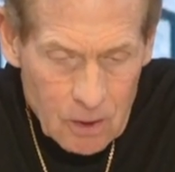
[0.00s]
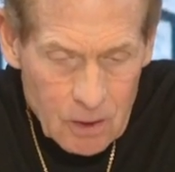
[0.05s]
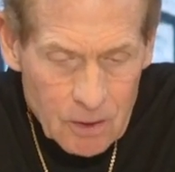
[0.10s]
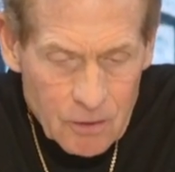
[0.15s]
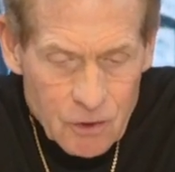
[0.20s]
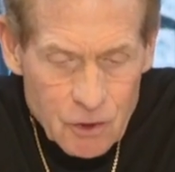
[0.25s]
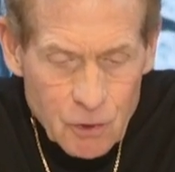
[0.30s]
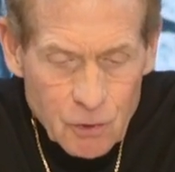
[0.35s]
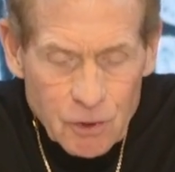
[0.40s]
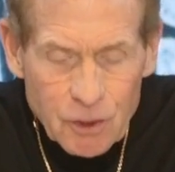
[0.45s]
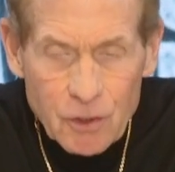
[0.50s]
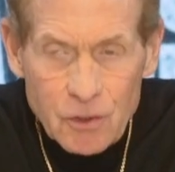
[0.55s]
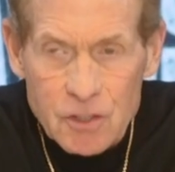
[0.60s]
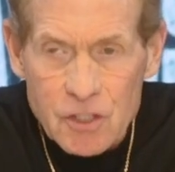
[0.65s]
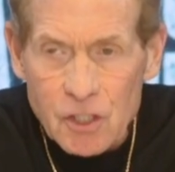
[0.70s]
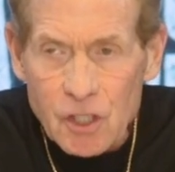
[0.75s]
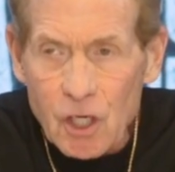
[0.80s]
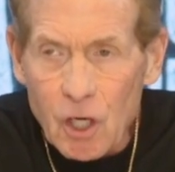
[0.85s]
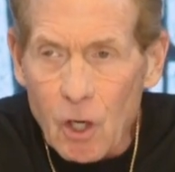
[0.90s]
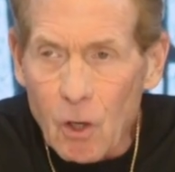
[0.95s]
2 years
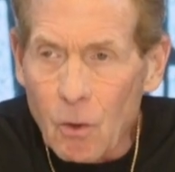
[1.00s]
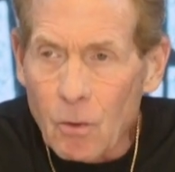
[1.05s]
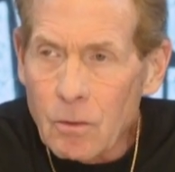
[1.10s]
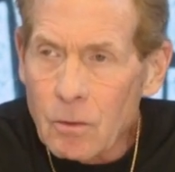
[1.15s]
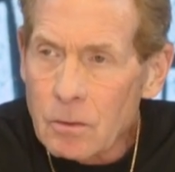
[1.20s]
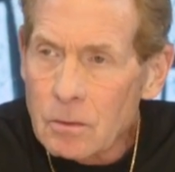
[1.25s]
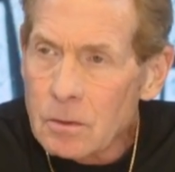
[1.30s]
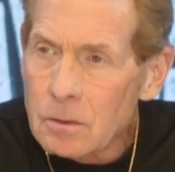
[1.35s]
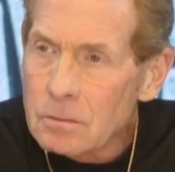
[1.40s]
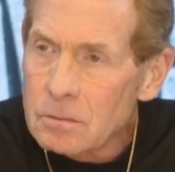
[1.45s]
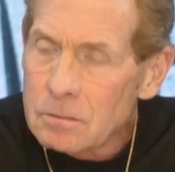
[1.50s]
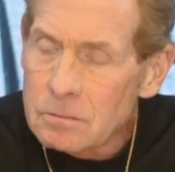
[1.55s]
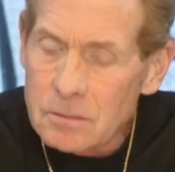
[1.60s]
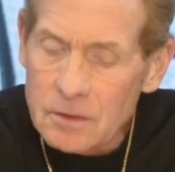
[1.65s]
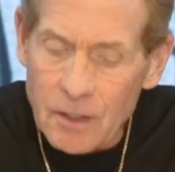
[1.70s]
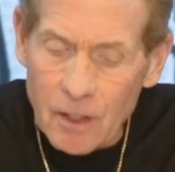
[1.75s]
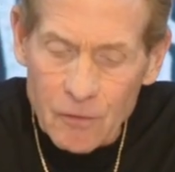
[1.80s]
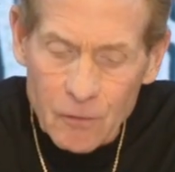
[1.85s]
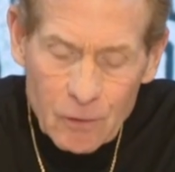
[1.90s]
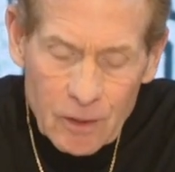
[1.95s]
ago,
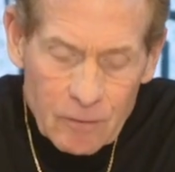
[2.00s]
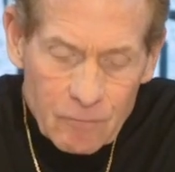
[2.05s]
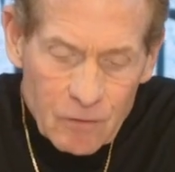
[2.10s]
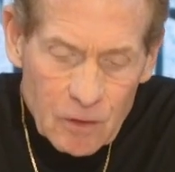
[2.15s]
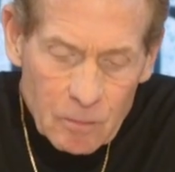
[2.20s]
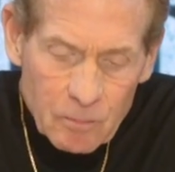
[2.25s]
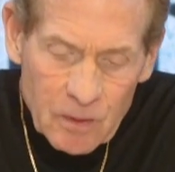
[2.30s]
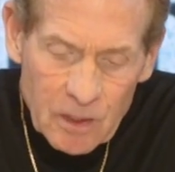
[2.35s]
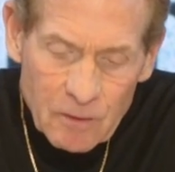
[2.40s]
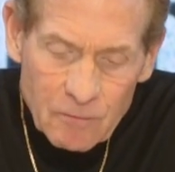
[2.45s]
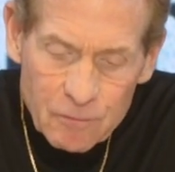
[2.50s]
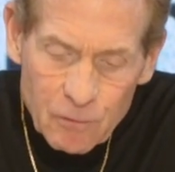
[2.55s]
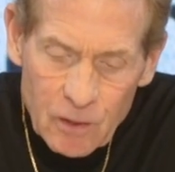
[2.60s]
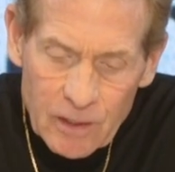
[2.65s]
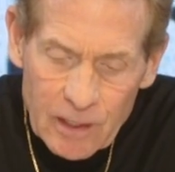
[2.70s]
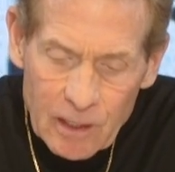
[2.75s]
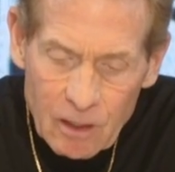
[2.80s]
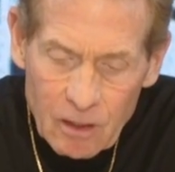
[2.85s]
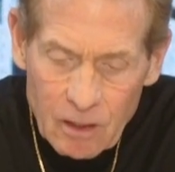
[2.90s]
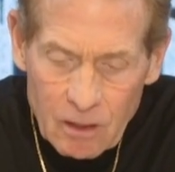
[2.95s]
another MVP for
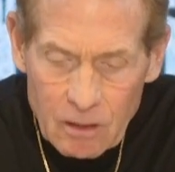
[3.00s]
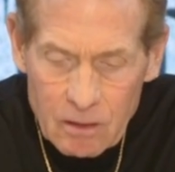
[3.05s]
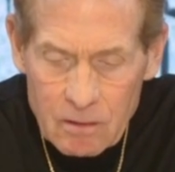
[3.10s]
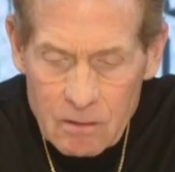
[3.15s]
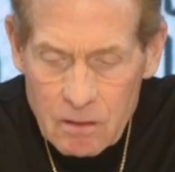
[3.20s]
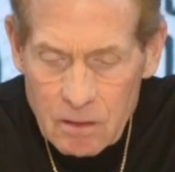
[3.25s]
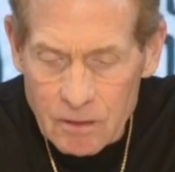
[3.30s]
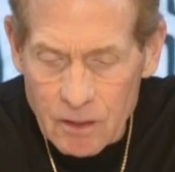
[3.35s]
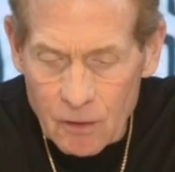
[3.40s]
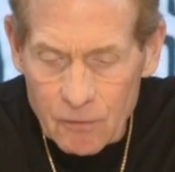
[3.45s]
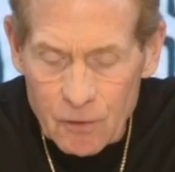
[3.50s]
Aaron, another